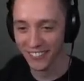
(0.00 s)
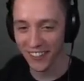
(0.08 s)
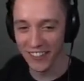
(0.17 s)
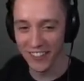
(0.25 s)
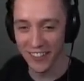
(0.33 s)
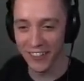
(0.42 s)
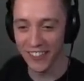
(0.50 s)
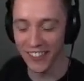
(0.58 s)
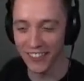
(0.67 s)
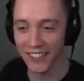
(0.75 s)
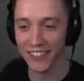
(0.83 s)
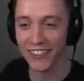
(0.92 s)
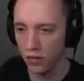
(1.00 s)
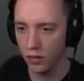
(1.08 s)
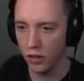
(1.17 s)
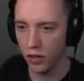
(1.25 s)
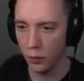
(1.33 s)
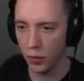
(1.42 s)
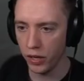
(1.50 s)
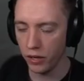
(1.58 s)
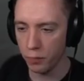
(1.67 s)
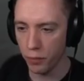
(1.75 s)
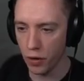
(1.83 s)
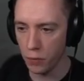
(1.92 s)
Until it did You think being the
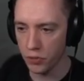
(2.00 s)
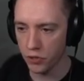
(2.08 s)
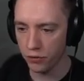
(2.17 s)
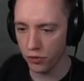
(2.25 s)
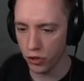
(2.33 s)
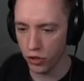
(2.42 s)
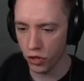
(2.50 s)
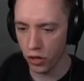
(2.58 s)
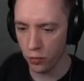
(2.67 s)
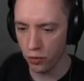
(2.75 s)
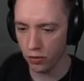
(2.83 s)
Pope is a fun job?